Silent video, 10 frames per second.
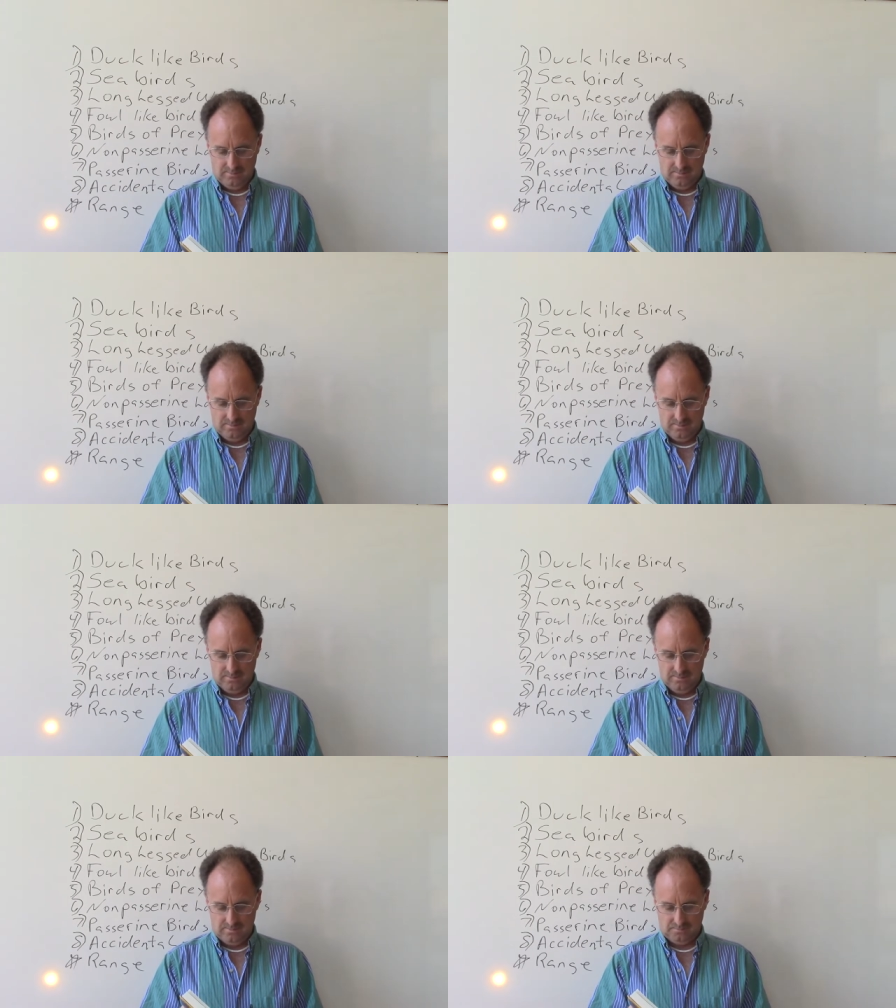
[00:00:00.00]
Uh,
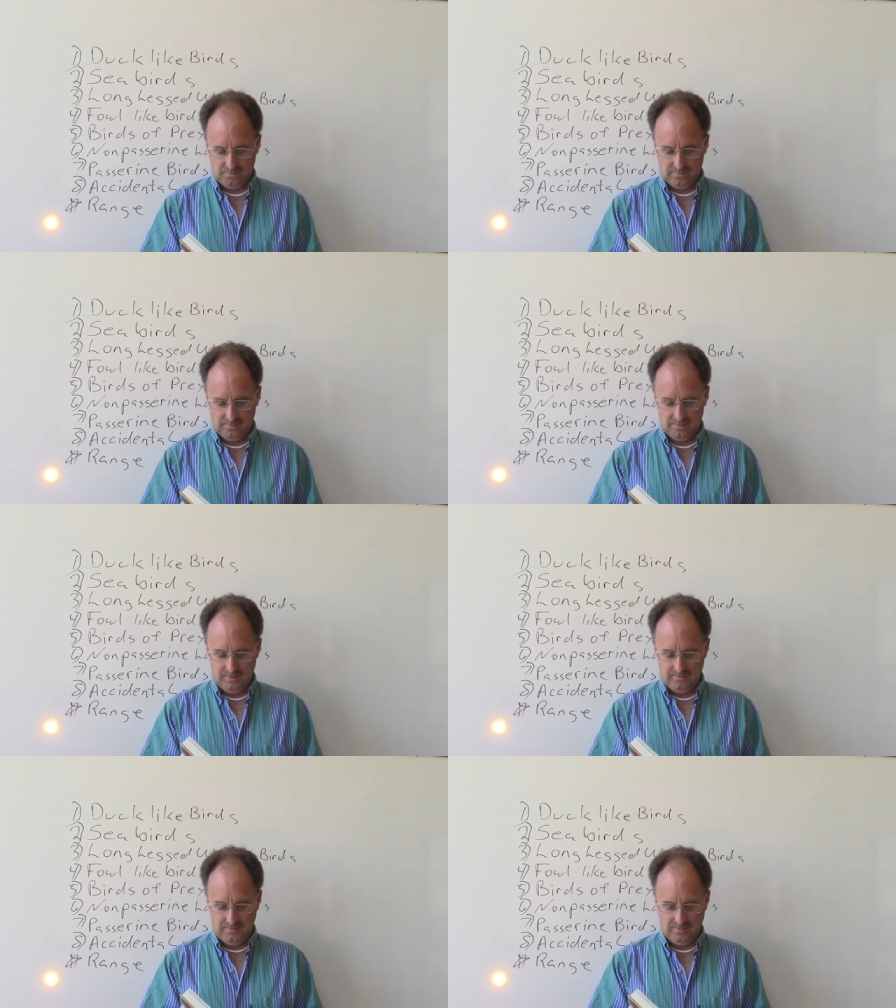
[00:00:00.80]
it was put out in
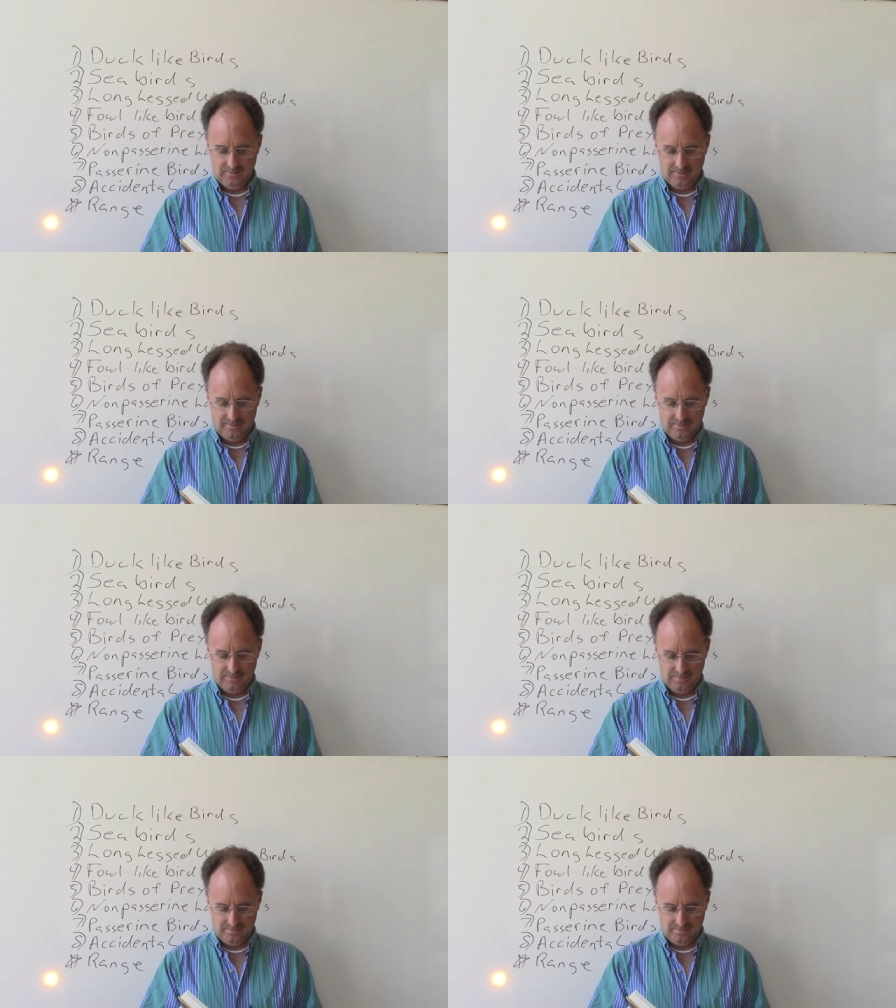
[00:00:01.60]
1990.